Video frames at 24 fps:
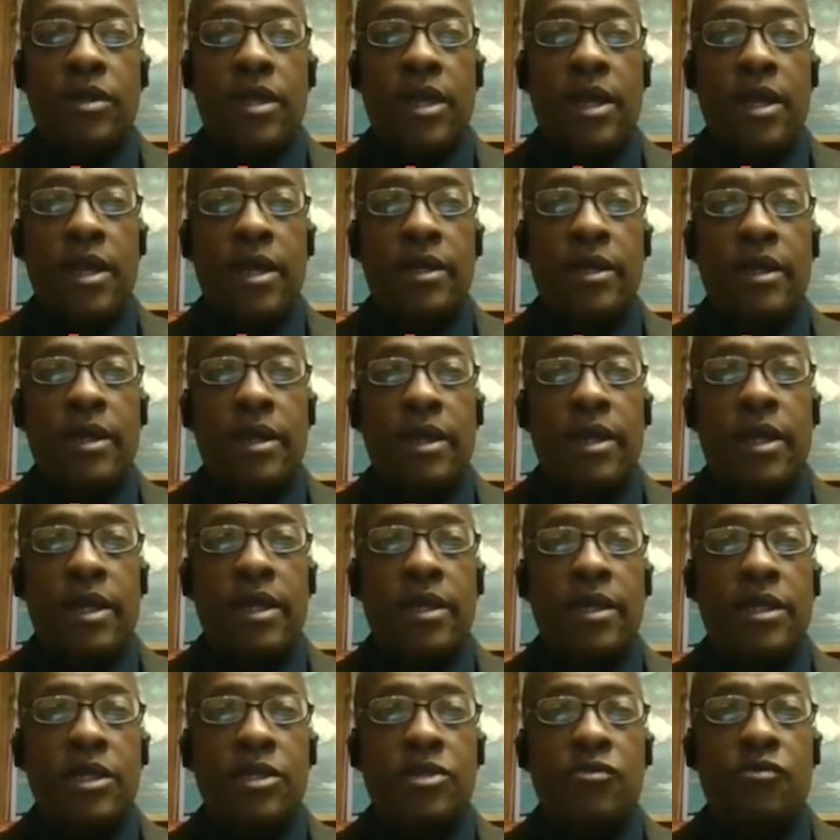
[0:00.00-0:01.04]
that
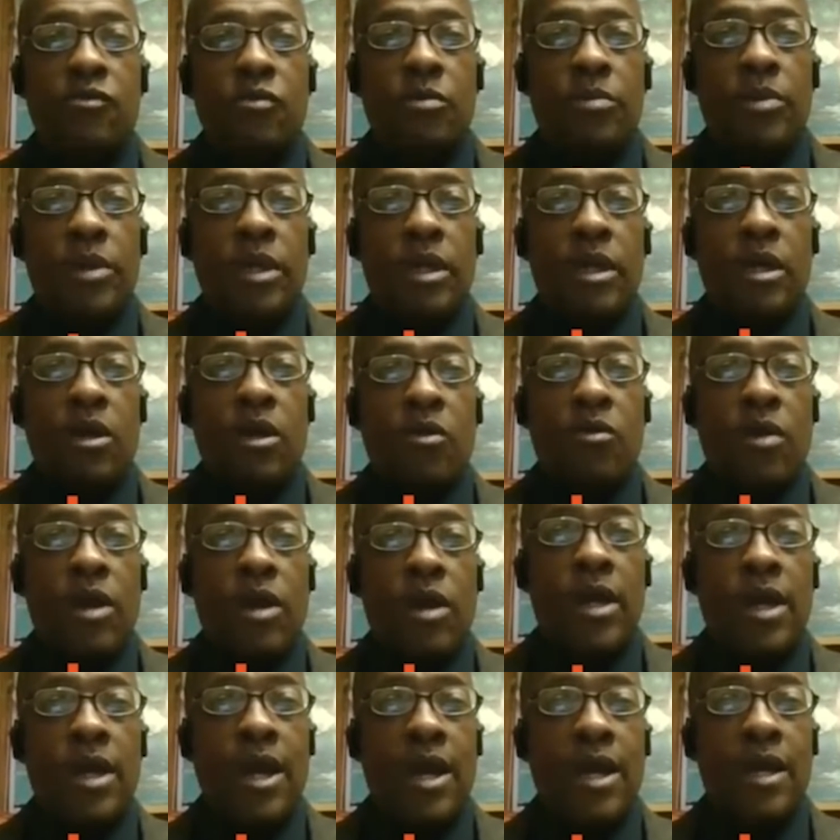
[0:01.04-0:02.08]
this would be a great
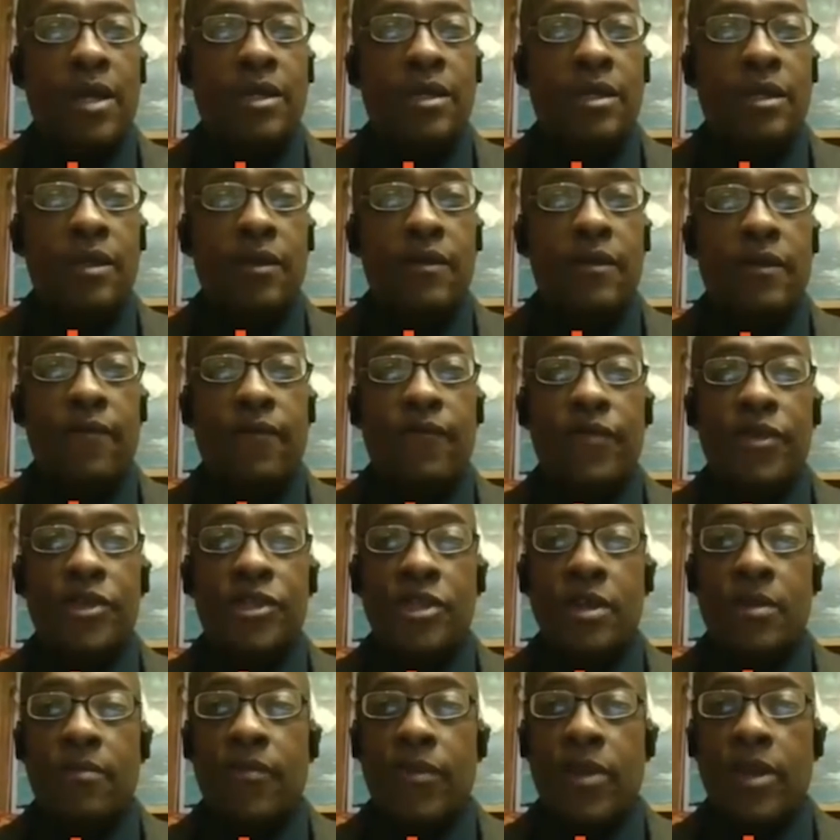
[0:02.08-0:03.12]
idea for
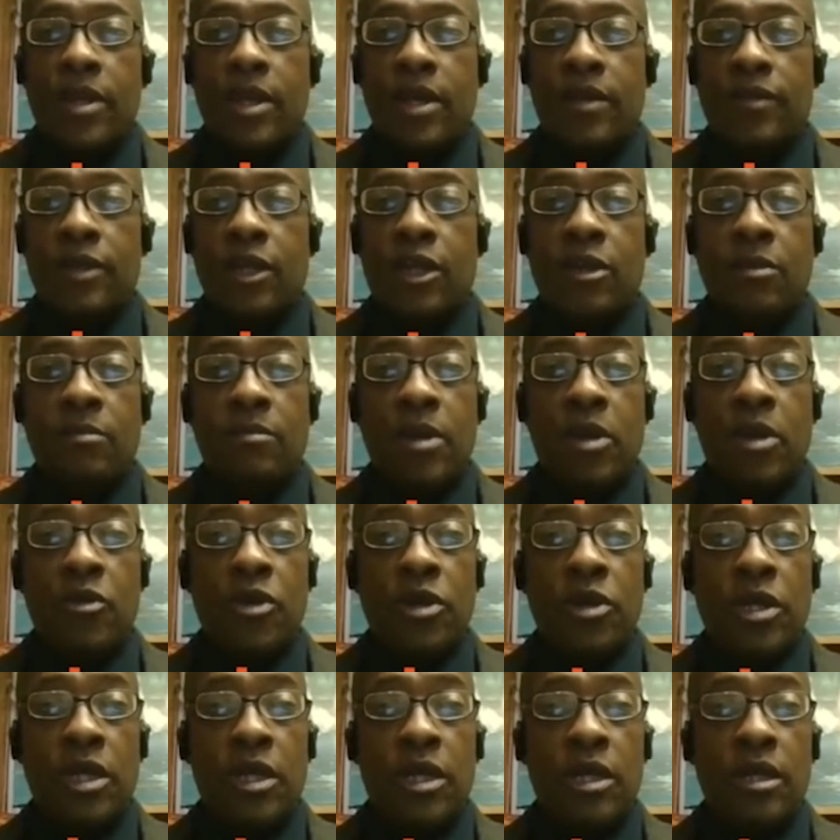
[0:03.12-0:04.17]
something that the
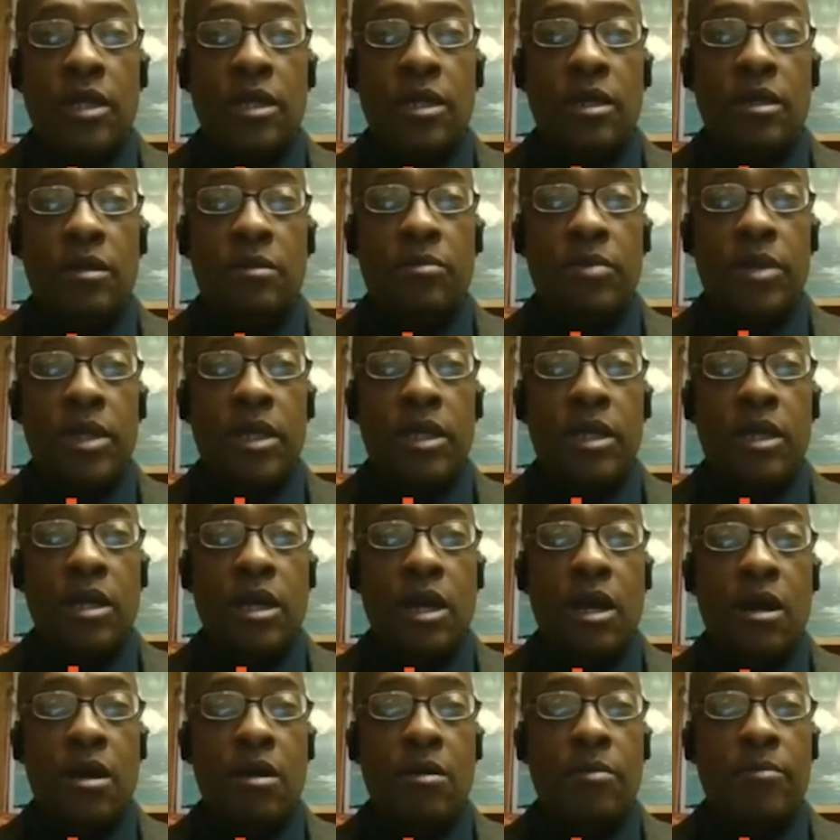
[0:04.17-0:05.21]
community could be a
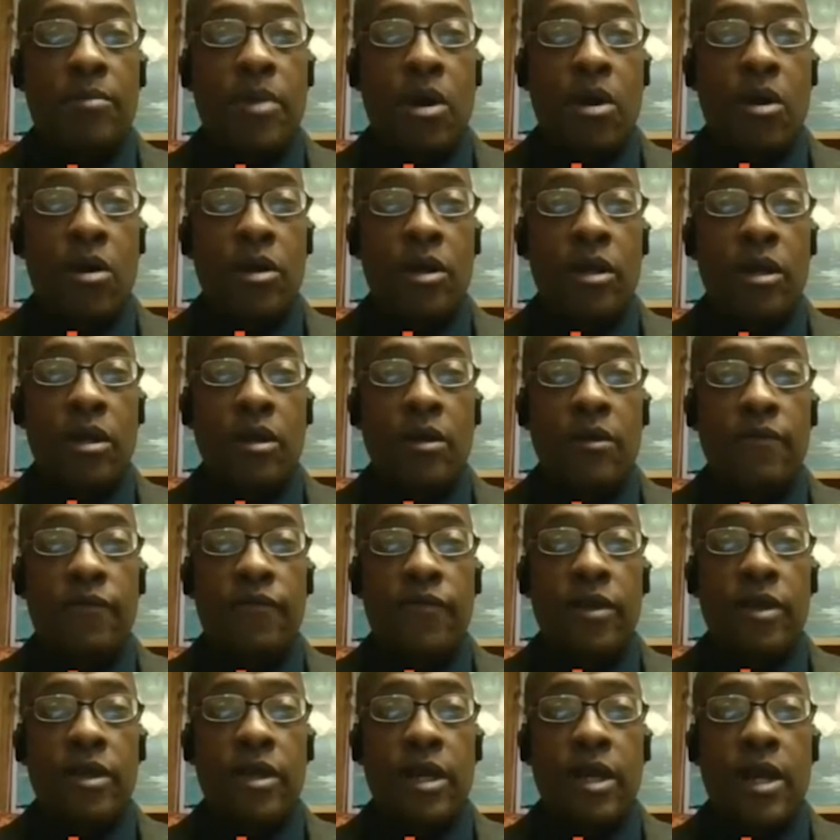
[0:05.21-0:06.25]
uh, part of
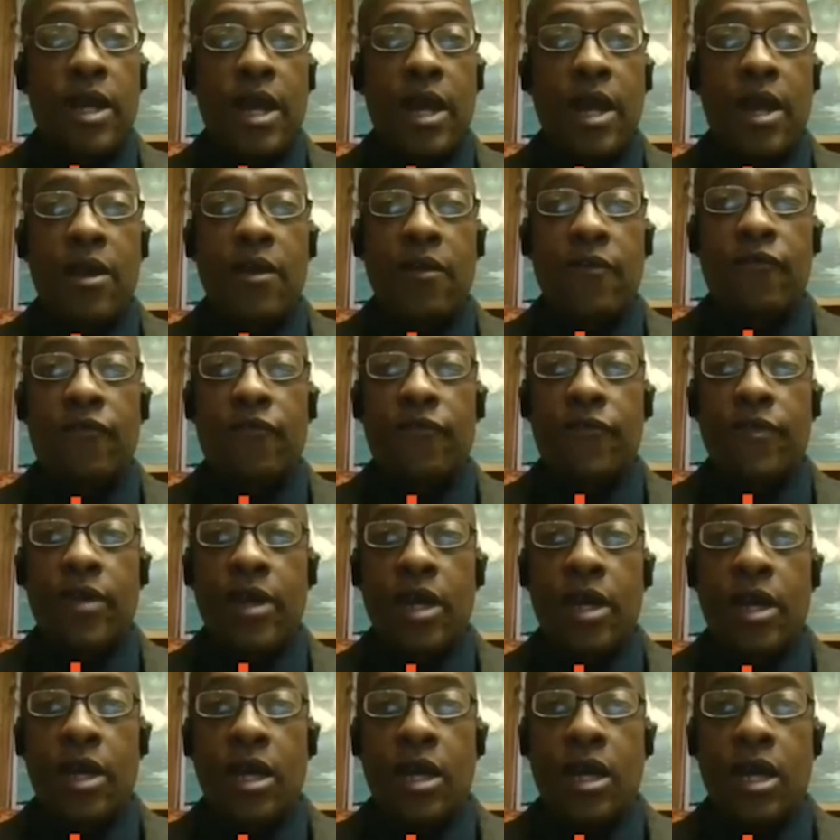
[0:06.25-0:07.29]
and have
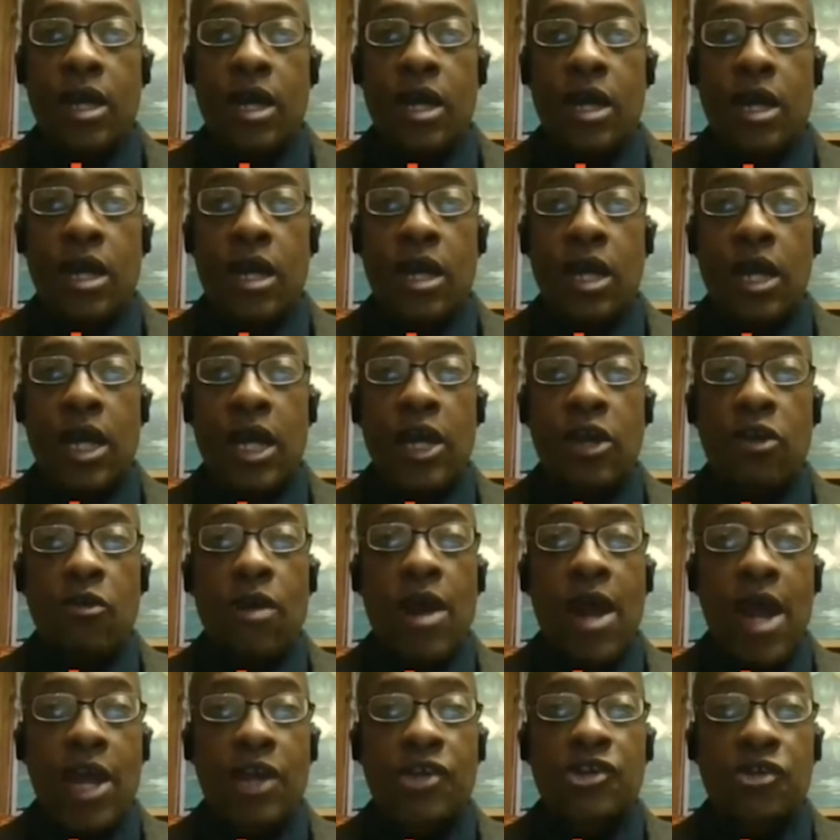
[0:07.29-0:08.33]

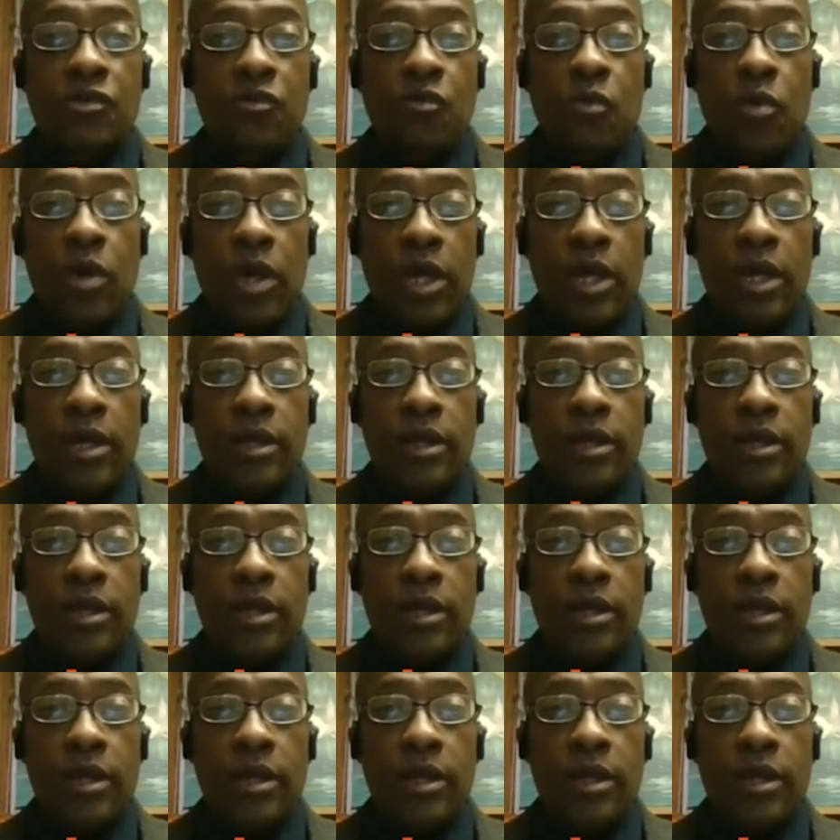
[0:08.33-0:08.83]
interaction with.